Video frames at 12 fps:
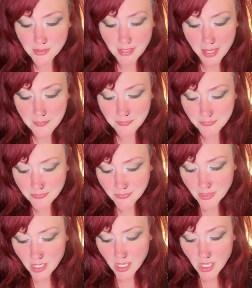bigger than that.
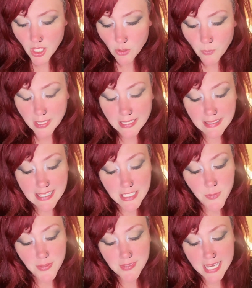
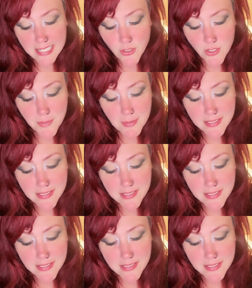Reconnect with nature,